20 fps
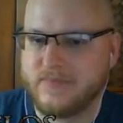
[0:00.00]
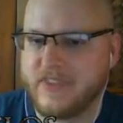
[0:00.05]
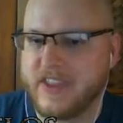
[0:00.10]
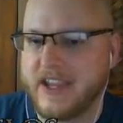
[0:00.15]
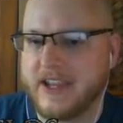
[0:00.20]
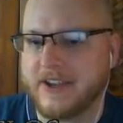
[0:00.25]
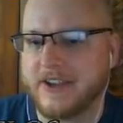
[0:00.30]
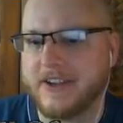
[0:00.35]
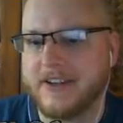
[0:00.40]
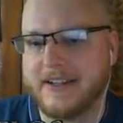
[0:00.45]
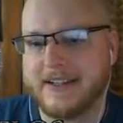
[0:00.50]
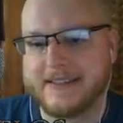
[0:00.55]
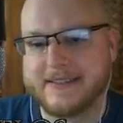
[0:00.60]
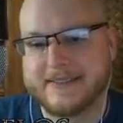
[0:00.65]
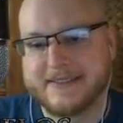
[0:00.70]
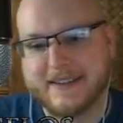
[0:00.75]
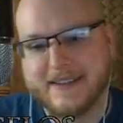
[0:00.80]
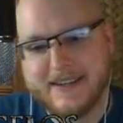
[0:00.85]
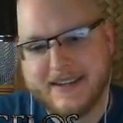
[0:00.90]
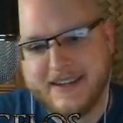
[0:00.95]
Thank
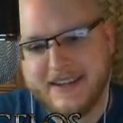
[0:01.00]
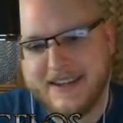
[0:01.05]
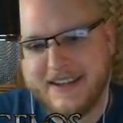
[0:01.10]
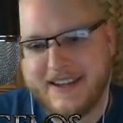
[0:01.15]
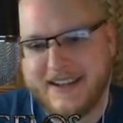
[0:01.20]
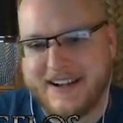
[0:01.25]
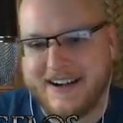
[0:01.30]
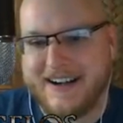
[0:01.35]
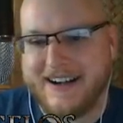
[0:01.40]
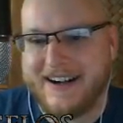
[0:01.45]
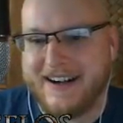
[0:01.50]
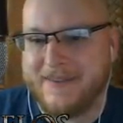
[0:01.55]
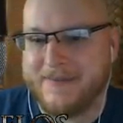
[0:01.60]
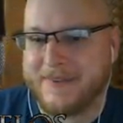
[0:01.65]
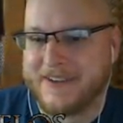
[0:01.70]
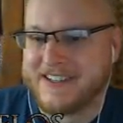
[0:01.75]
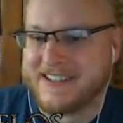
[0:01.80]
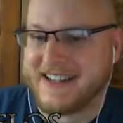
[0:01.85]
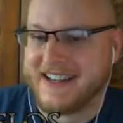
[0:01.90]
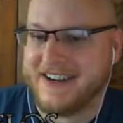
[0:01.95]
goodness.
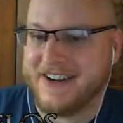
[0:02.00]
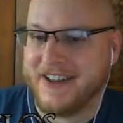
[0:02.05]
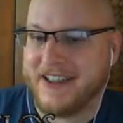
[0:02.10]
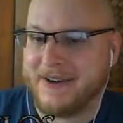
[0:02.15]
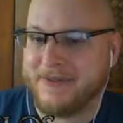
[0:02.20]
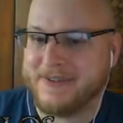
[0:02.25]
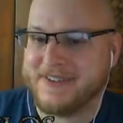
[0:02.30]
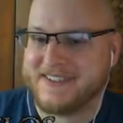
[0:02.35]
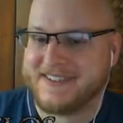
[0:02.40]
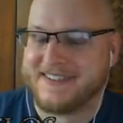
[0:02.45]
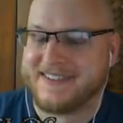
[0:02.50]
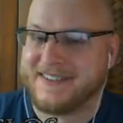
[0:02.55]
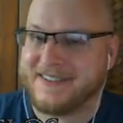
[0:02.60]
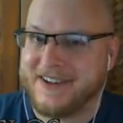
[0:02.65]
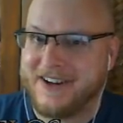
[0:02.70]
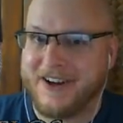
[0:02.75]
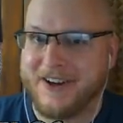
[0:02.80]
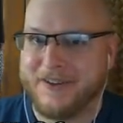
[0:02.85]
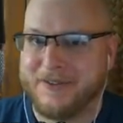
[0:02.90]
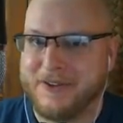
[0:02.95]
Because I know that was,
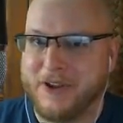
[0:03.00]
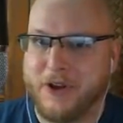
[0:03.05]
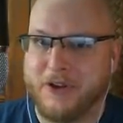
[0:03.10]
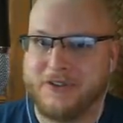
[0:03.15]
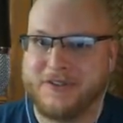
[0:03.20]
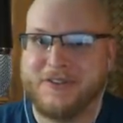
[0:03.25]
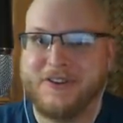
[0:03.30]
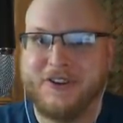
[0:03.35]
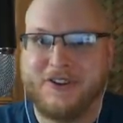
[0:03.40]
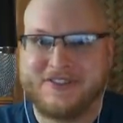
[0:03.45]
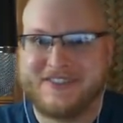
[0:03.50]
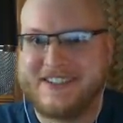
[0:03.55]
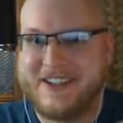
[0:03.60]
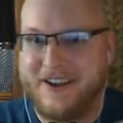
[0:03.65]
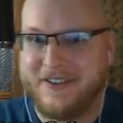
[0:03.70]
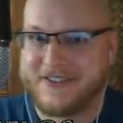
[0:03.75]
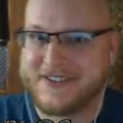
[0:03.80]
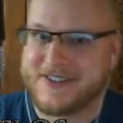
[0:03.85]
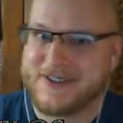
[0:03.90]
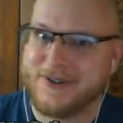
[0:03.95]
a little
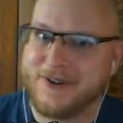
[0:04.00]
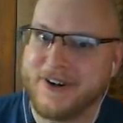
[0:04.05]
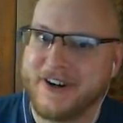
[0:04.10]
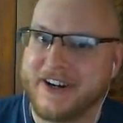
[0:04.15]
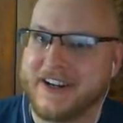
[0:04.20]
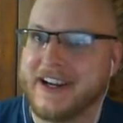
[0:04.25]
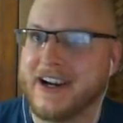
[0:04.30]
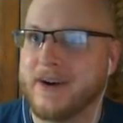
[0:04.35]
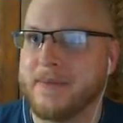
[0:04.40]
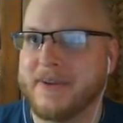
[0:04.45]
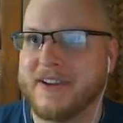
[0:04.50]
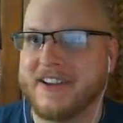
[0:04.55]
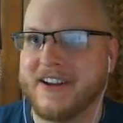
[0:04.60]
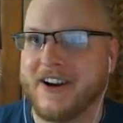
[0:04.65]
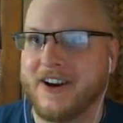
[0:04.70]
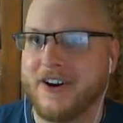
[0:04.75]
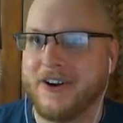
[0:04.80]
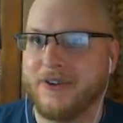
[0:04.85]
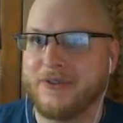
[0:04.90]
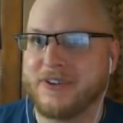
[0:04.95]
self-story here, but,
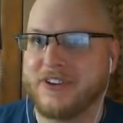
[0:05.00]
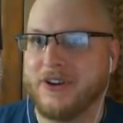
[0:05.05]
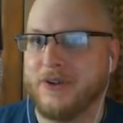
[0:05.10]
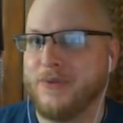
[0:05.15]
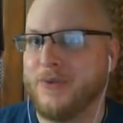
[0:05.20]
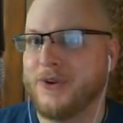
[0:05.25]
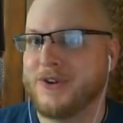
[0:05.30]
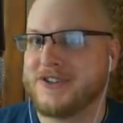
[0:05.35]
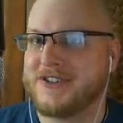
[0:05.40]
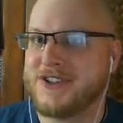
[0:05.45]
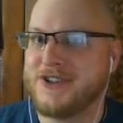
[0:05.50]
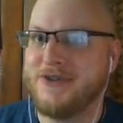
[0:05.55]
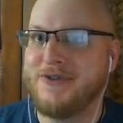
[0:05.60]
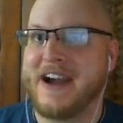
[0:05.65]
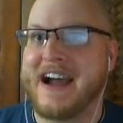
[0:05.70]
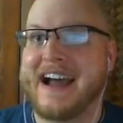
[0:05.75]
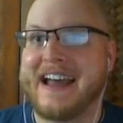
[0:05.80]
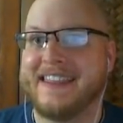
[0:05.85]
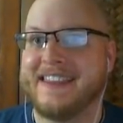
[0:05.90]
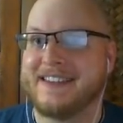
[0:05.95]
Guild Wars 2
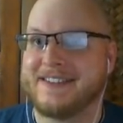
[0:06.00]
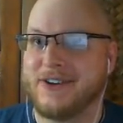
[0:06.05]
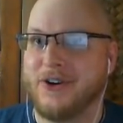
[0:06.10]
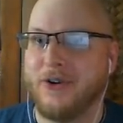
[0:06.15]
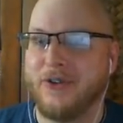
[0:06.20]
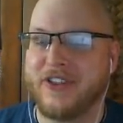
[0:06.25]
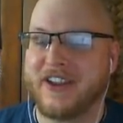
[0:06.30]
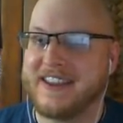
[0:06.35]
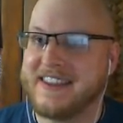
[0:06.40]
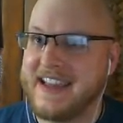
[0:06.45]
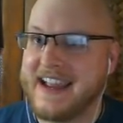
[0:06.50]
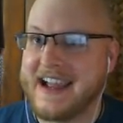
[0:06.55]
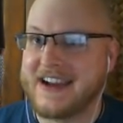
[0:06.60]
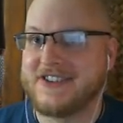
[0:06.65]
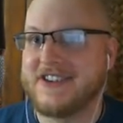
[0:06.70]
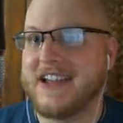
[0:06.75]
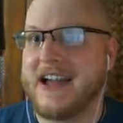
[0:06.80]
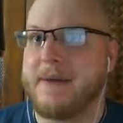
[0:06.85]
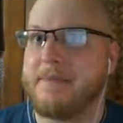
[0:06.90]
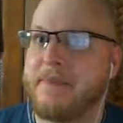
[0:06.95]
had this whole thing, and they
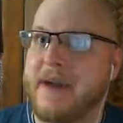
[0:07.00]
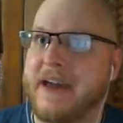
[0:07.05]
actually got